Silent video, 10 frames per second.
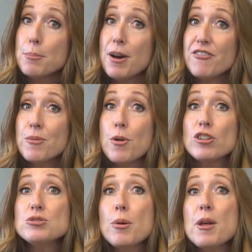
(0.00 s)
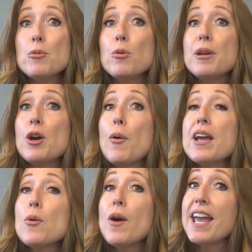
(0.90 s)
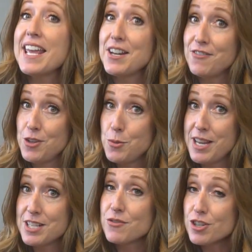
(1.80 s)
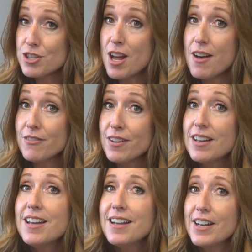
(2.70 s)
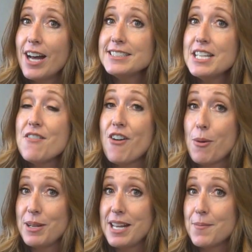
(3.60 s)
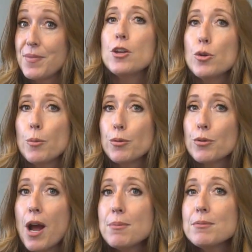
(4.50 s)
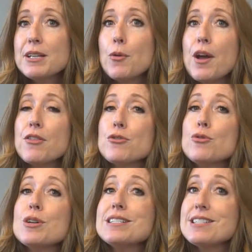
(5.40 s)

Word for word: but for most women will be going away in a few weeks. First off, nausea and vomiting. You are probably going through